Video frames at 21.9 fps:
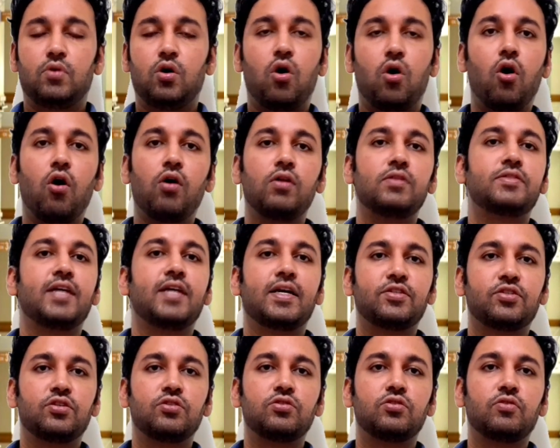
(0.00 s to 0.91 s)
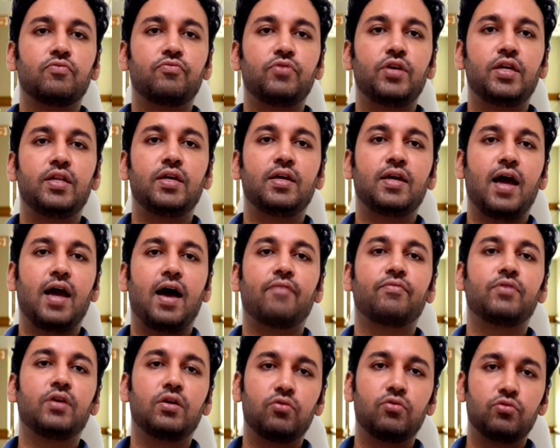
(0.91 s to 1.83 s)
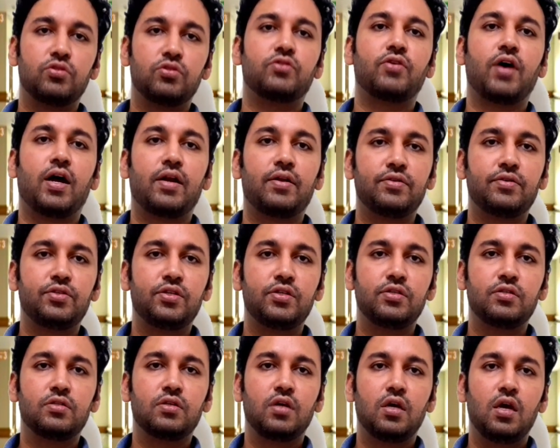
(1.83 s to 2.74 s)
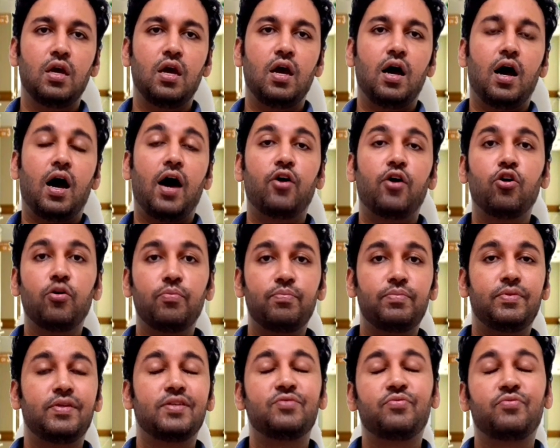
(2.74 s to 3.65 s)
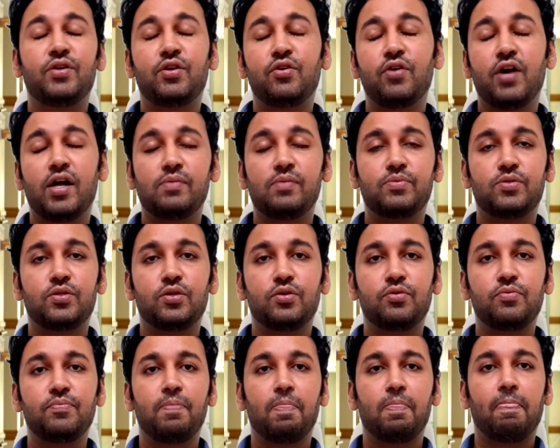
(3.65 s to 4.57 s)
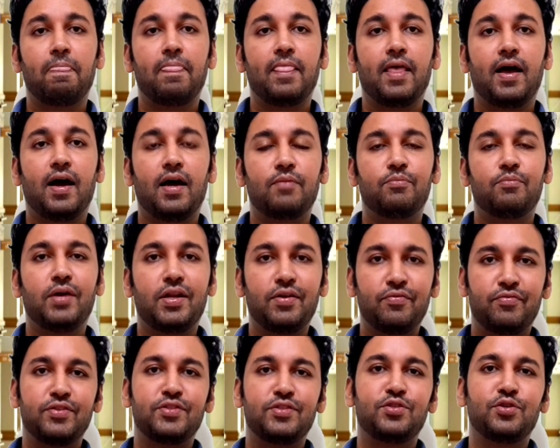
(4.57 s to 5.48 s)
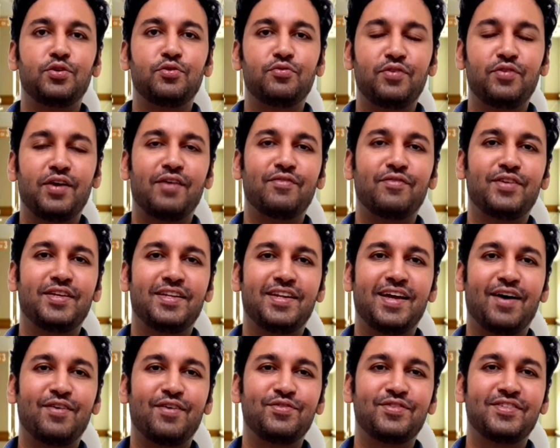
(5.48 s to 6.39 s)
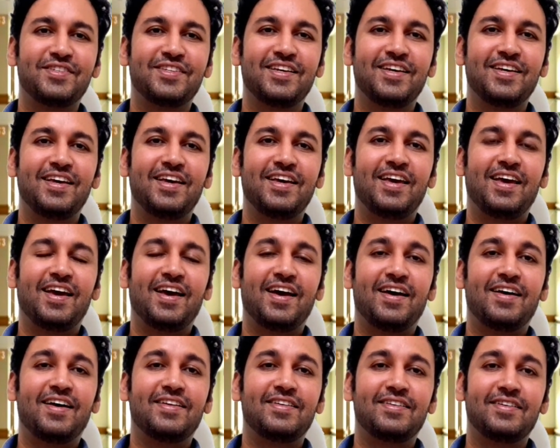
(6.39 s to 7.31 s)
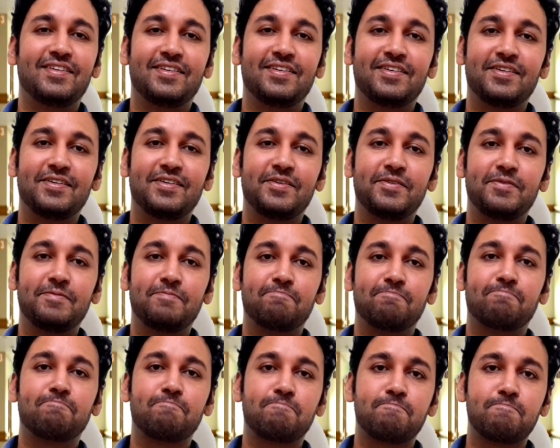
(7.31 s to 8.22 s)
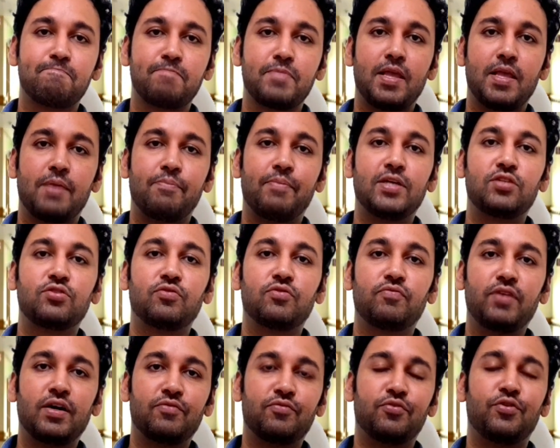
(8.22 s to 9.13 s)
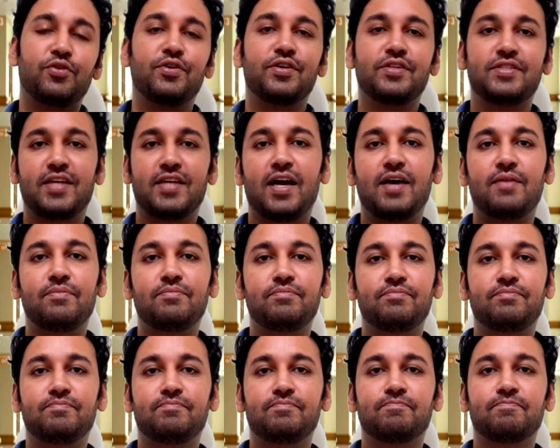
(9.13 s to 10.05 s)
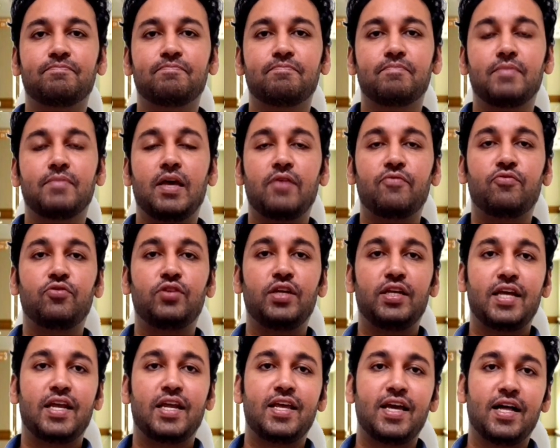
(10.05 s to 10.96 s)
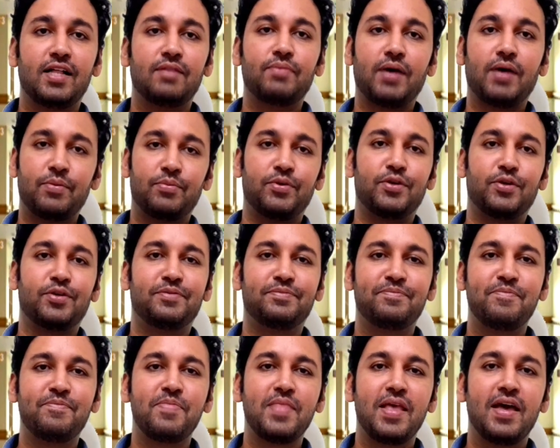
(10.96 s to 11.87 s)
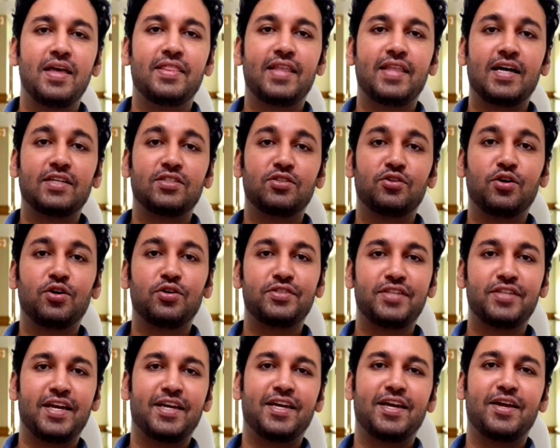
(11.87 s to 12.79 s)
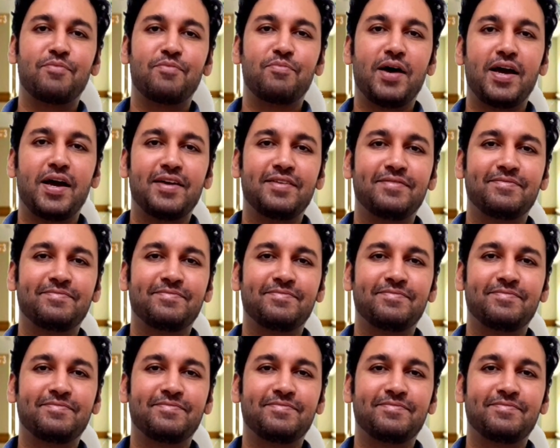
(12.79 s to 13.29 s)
all sections of reading have their own strategies. I hope this video helps you and benefits you if you have any doubts. And best of luck for your exam. If you need any help, I'm here. Thanks a lot. Take care. Bye.